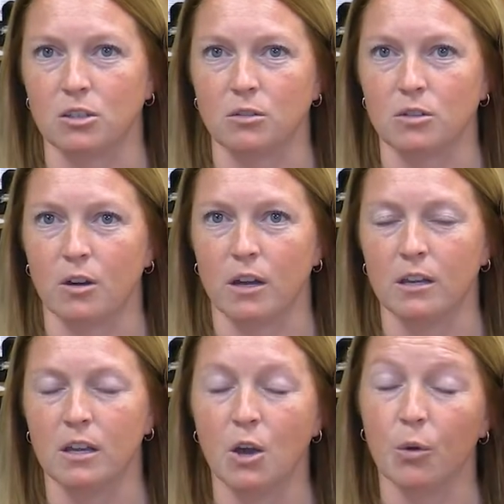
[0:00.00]
So it's
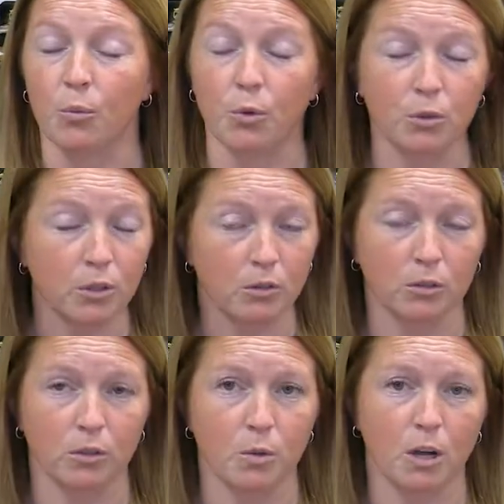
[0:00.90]
gone really,
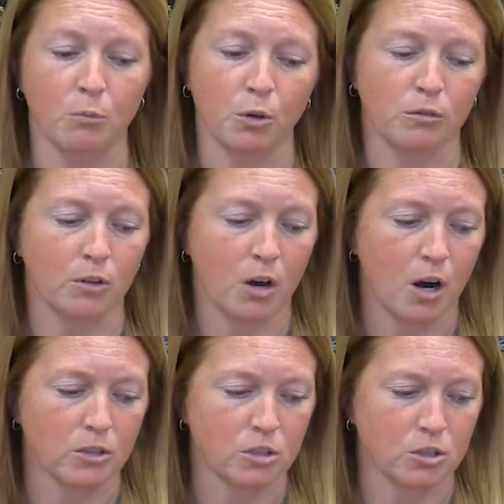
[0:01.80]
really well in both
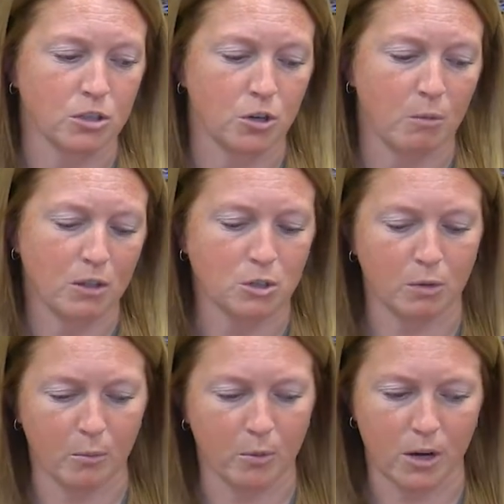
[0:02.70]
regards to mental
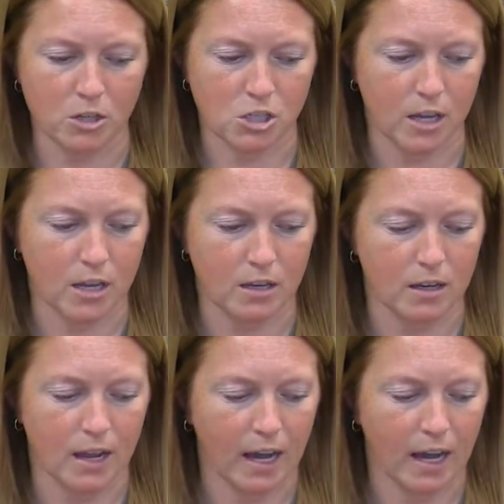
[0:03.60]
preparation,